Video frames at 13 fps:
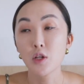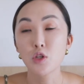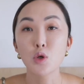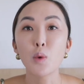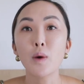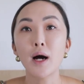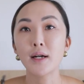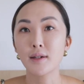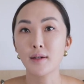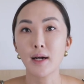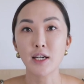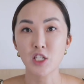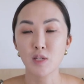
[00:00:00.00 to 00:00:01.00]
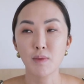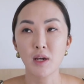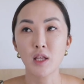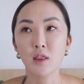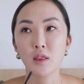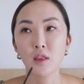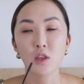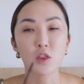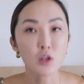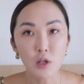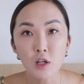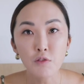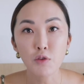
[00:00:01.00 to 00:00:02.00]
don't underestimate the
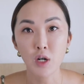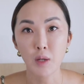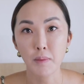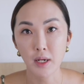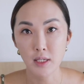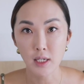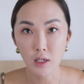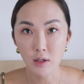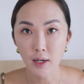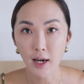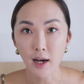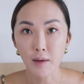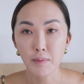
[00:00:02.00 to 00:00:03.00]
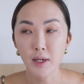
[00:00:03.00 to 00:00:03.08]
30-40 minutes that you have,